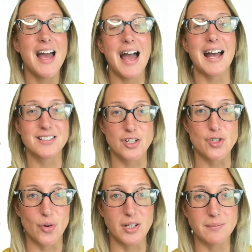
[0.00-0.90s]
at a
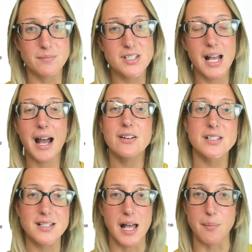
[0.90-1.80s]
joint. So how does
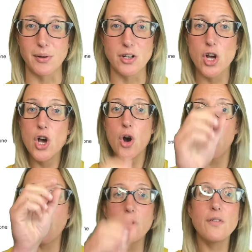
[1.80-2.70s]
this happen?
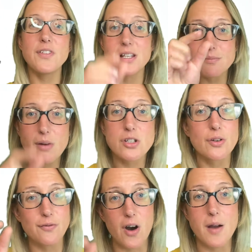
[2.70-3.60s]
All of these muscle
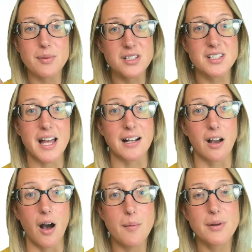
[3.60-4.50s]
fibers stack
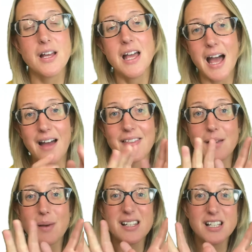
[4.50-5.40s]
up and they
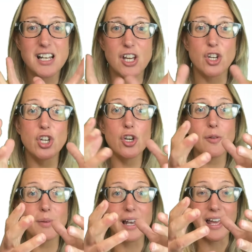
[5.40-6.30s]
basically
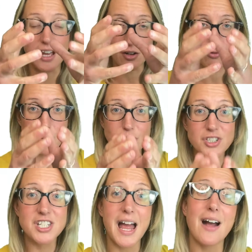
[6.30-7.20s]
accumulate and run
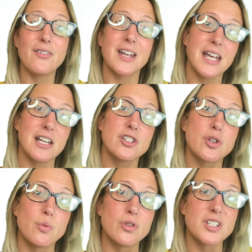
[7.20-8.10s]
down in
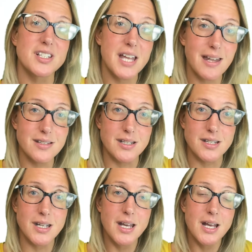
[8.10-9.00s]
towards a
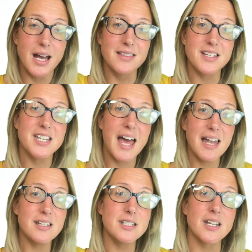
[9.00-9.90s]
tendon. And the
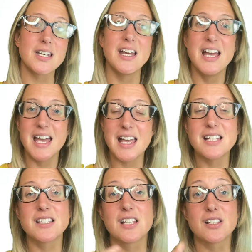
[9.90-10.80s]
tendon
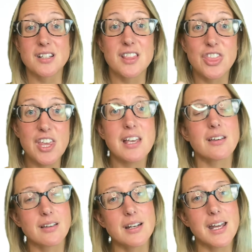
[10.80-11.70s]
is this
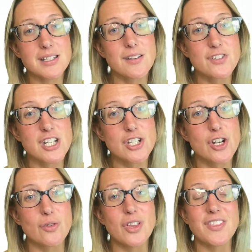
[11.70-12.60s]
thick connective
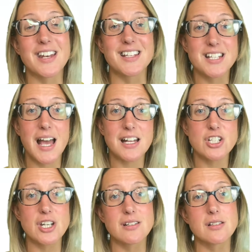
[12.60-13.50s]
tissue that then
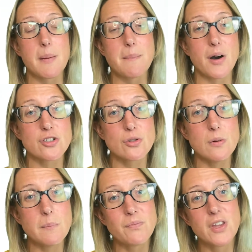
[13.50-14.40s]
attaches the muscle